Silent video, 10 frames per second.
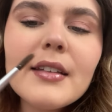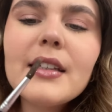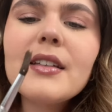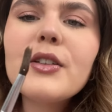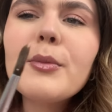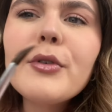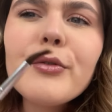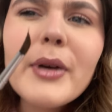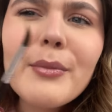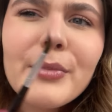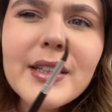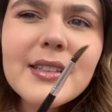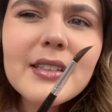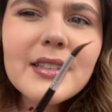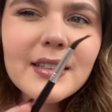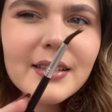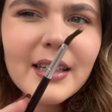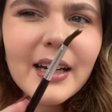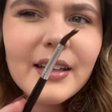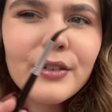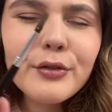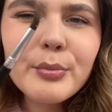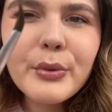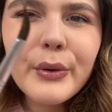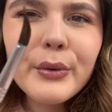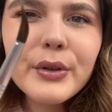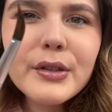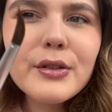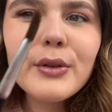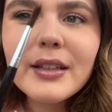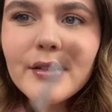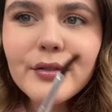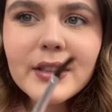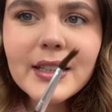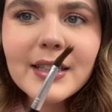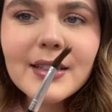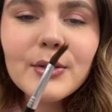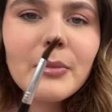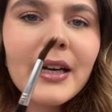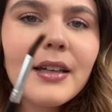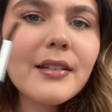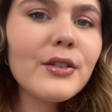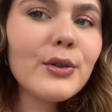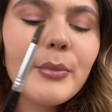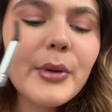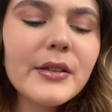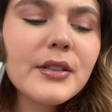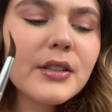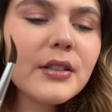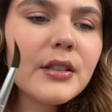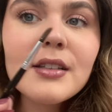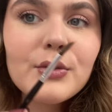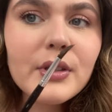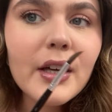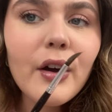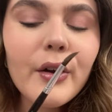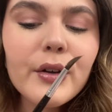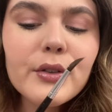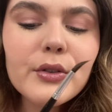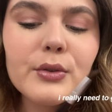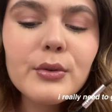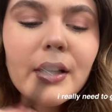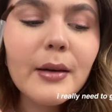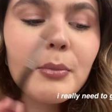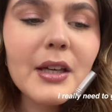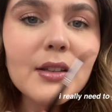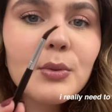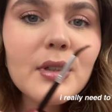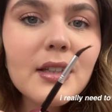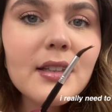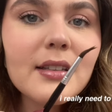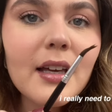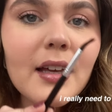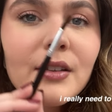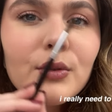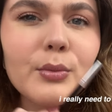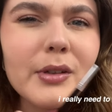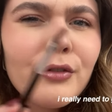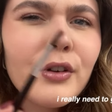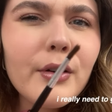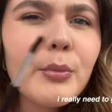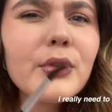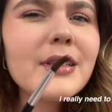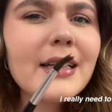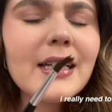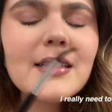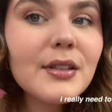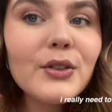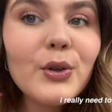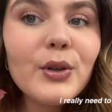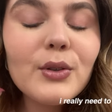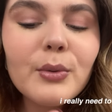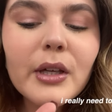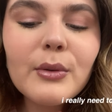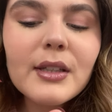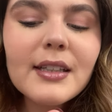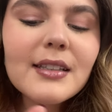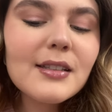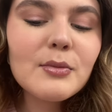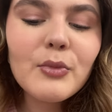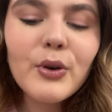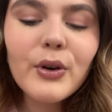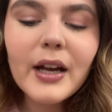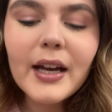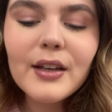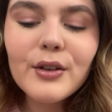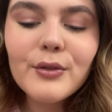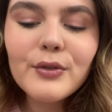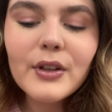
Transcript: The top of my pencil is kind of broken, so I definitely need to buy a new pencil. It's really hard to like paint with it and to be very precise. Still going to wing with it, it's more kind of